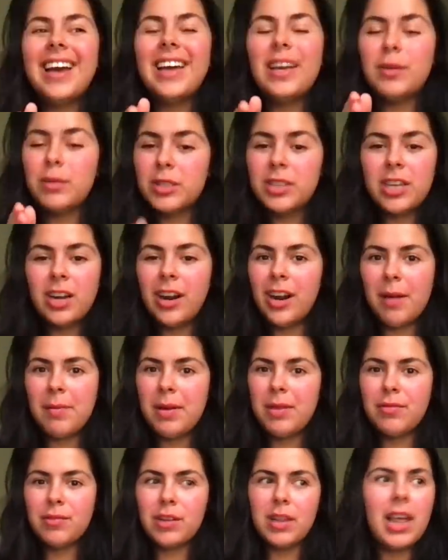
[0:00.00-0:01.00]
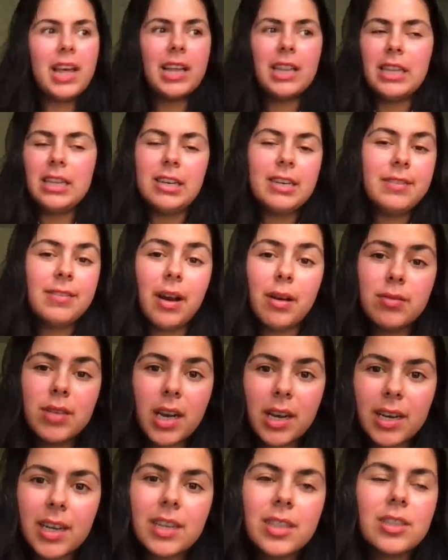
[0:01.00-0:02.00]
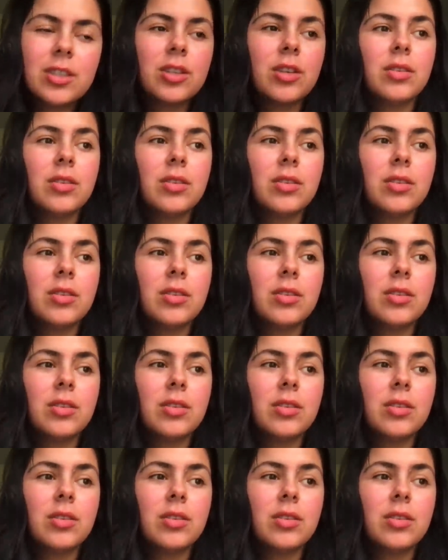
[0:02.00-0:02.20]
He was staring at me for like literally 5 seconds,